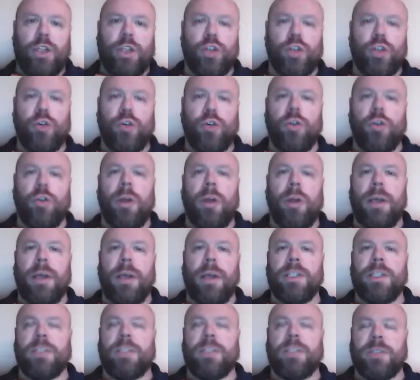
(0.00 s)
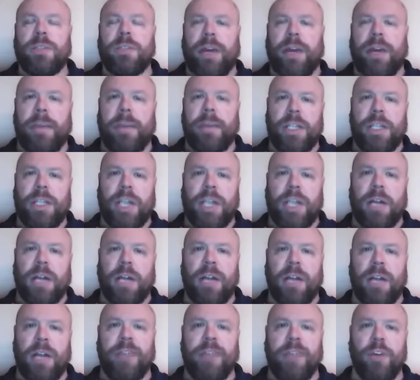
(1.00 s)
to subscribe to the
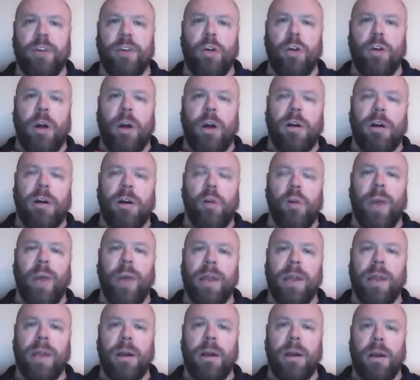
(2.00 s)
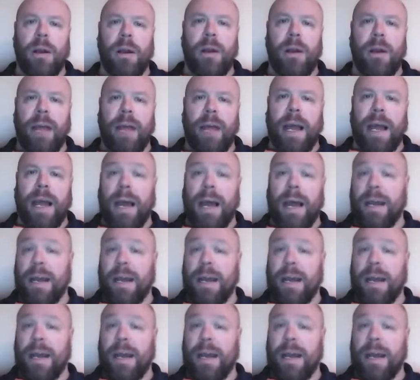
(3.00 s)
channel if you are a weather uh,